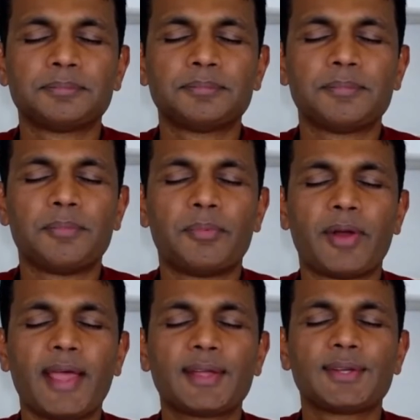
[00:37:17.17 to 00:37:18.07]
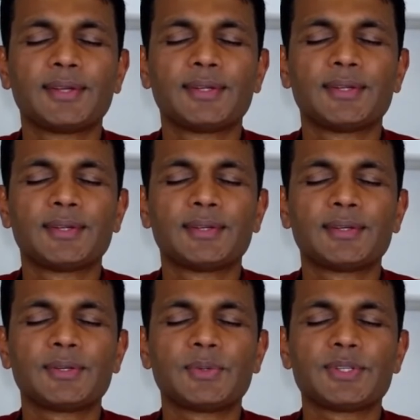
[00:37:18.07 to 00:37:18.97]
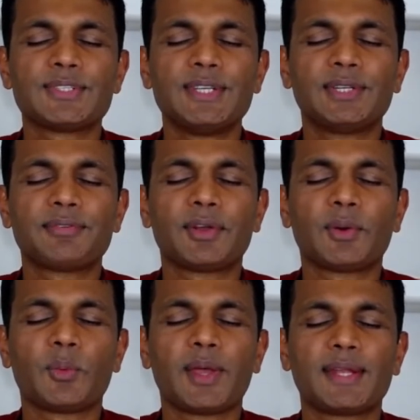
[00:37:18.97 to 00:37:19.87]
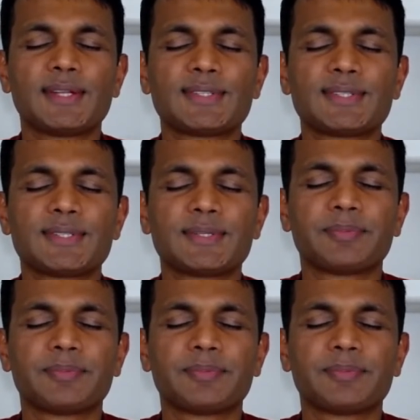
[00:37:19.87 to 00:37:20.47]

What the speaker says: back to the seat of your awareness,